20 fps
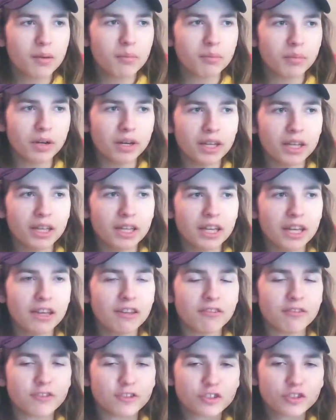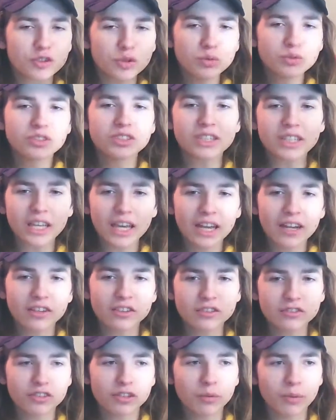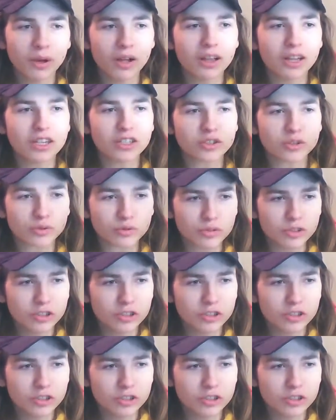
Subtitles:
but it suits the character really well, and it's